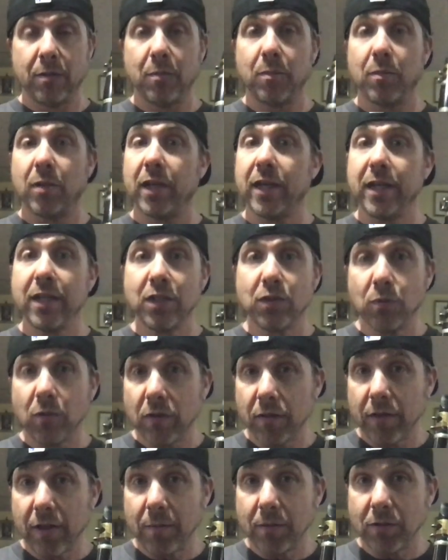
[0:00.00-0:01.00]
Play each one
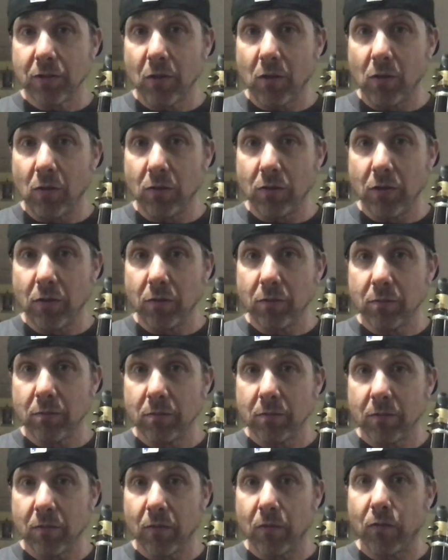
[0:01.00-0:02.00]
of them as a whole note
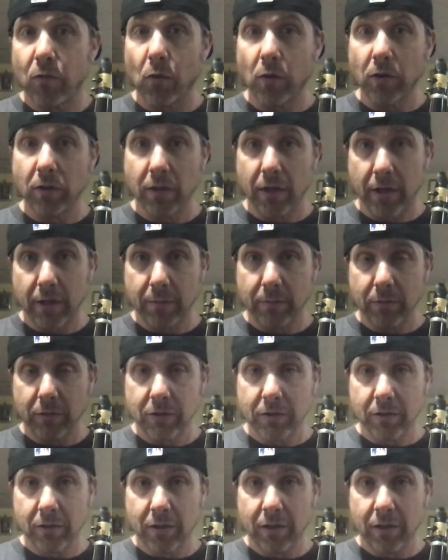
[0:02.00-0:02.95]
4 times,